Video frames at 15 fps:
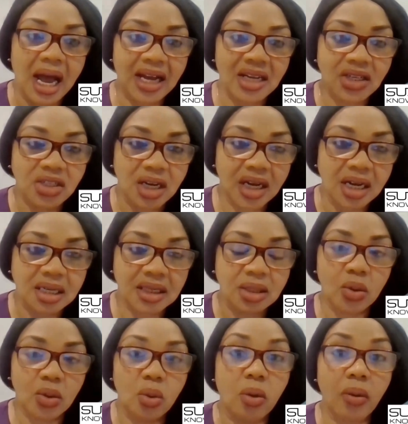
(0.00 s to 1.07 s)
a chance
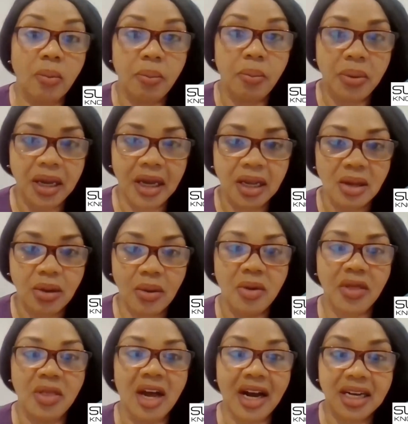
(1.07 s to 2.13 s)
to compete
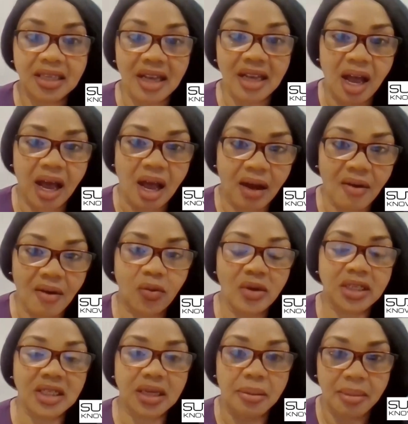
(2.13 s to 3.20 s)
with the other half,
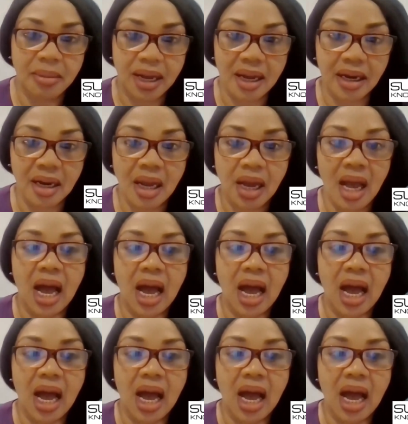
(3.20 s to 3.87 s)
with a man,